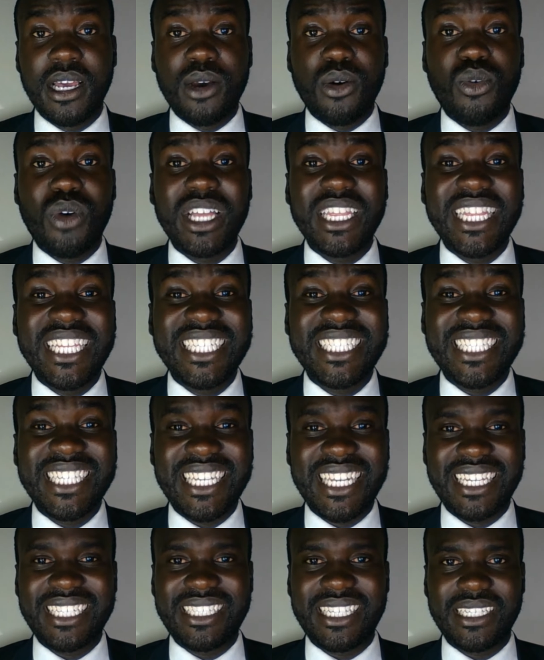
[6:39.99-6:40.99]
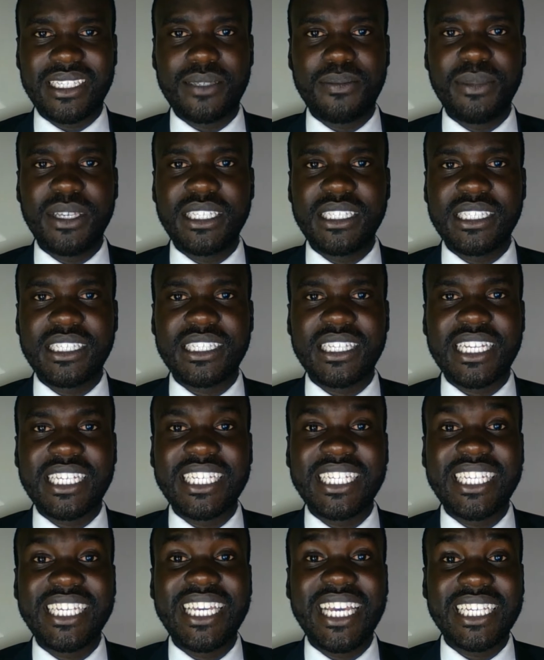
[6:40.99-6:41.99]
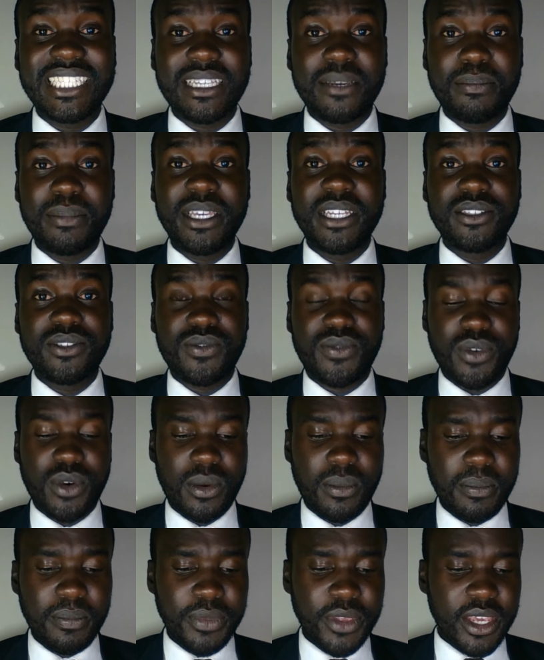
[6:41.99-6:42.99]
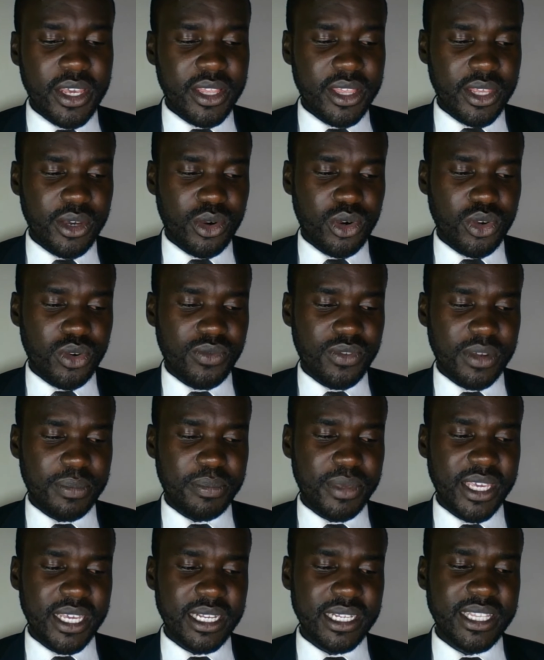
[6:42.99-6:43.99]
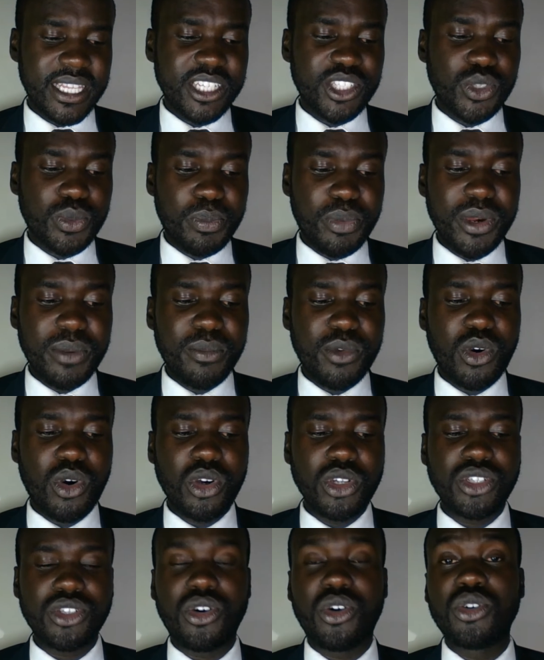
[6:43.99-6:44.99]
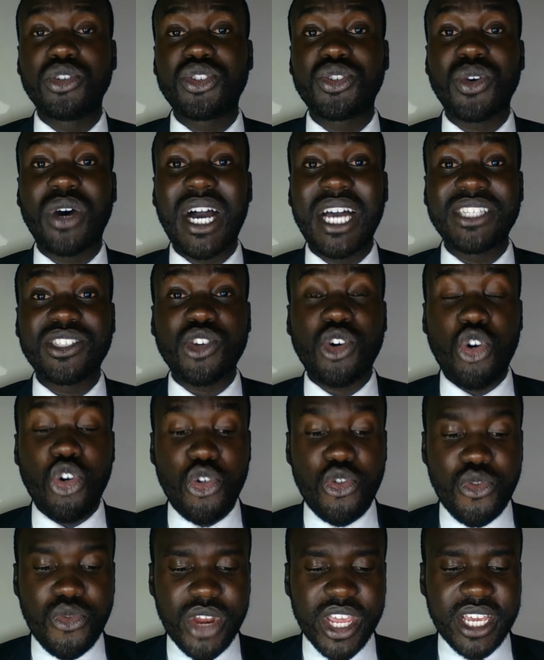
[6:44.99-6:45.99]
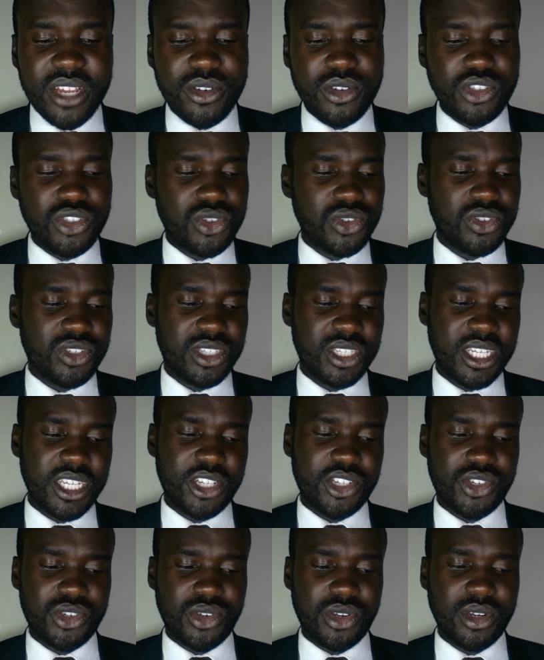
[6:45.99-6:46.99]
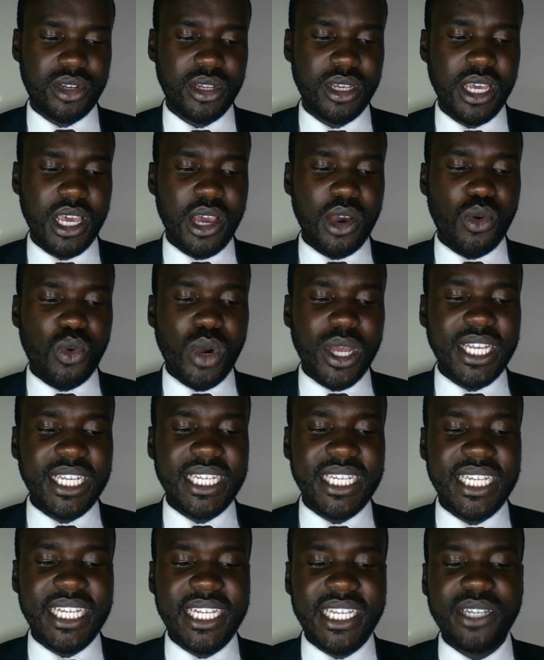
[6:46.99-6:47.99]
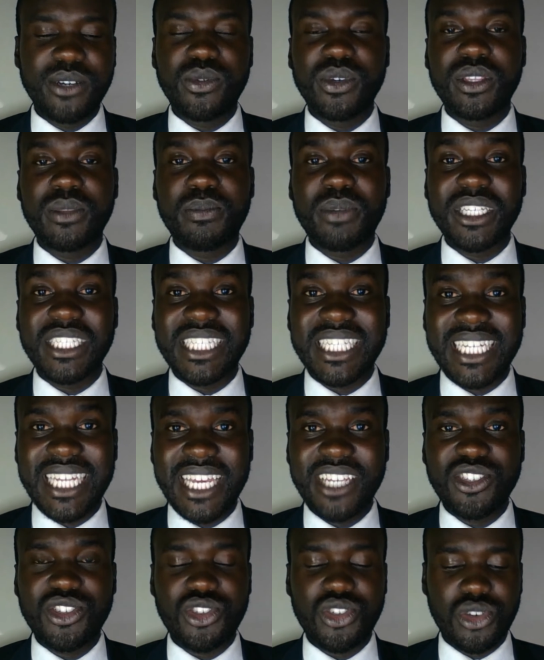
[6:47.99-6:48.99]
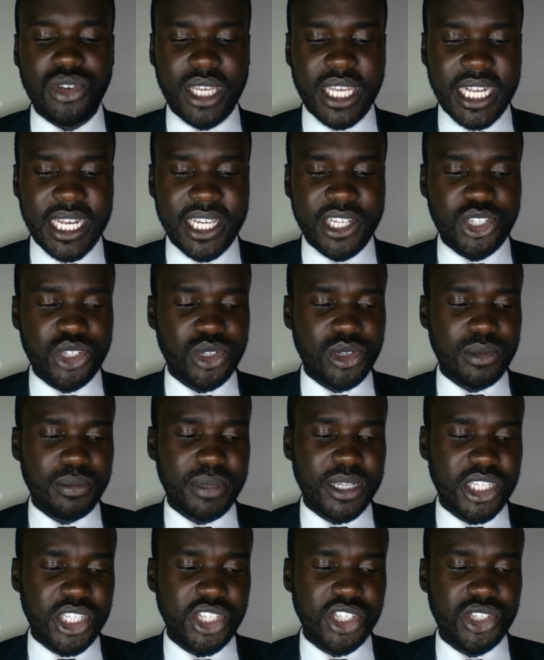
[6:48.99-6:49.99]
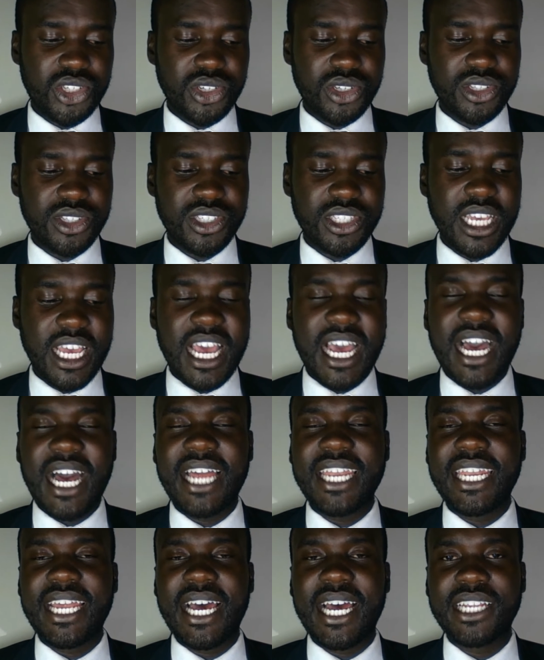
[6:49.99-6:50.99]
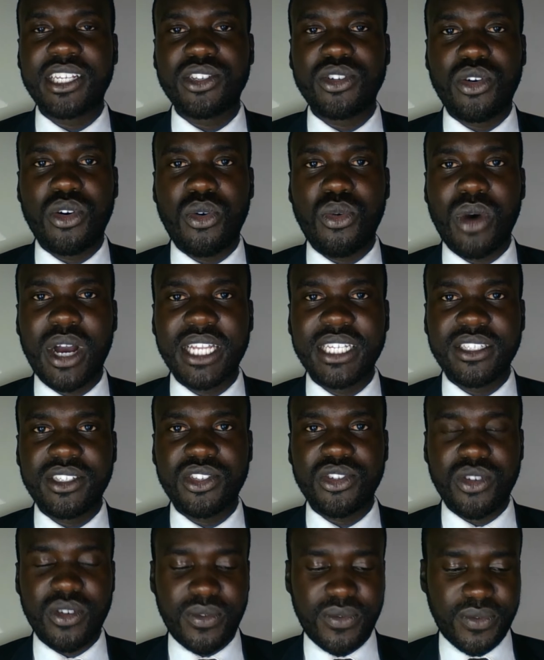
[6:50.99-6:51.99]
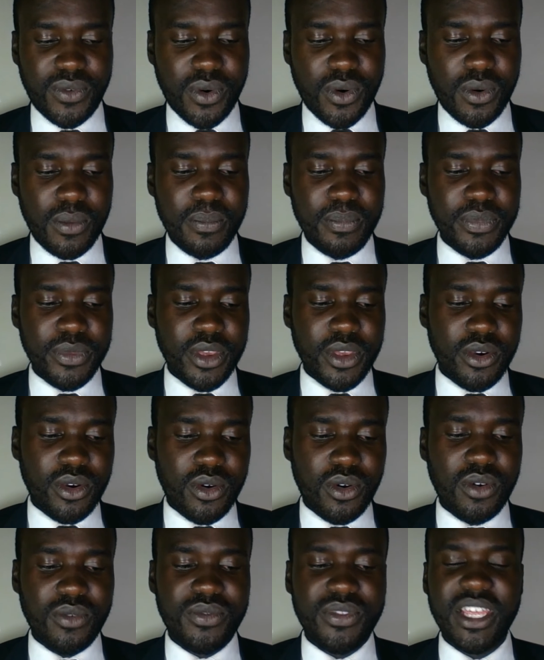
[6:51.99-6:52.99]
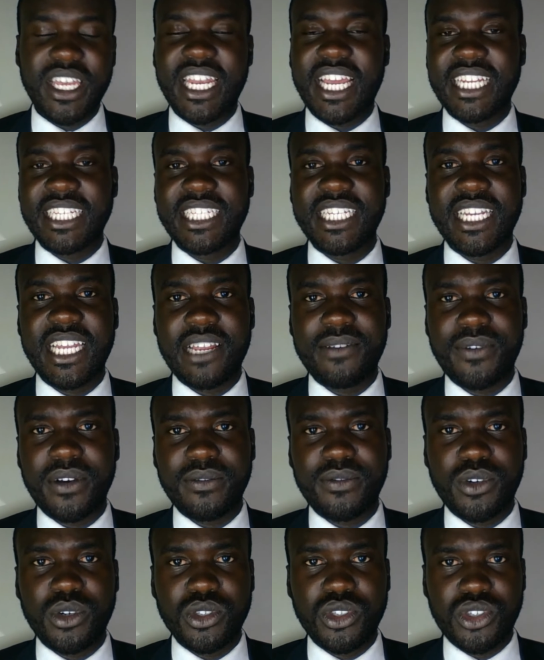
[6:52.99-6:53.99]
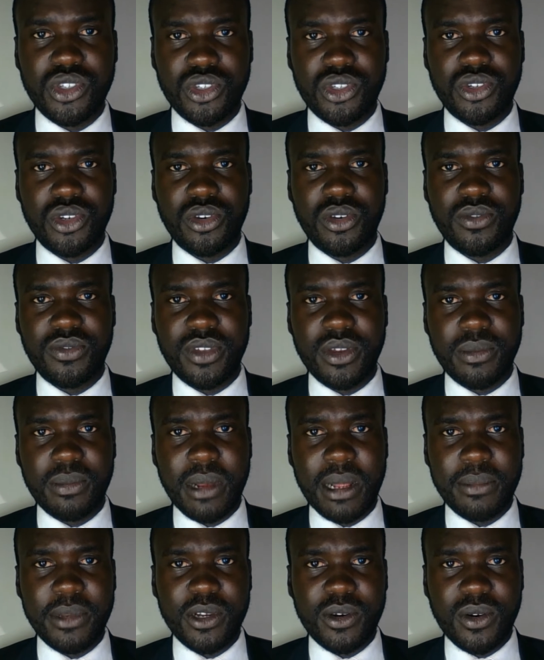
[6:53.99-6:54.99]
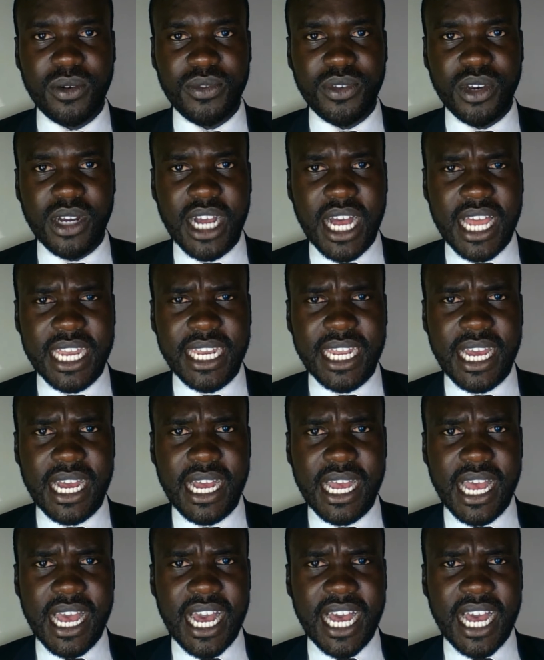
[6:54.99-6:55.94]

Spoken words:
What this in essence means is that it hears appeals from the Court of Appeal. The Supreme Court also has original jurisdiction when dealing with presidential election petitions under Article 104 of the 1995 Constitution of the Republic of Uganda.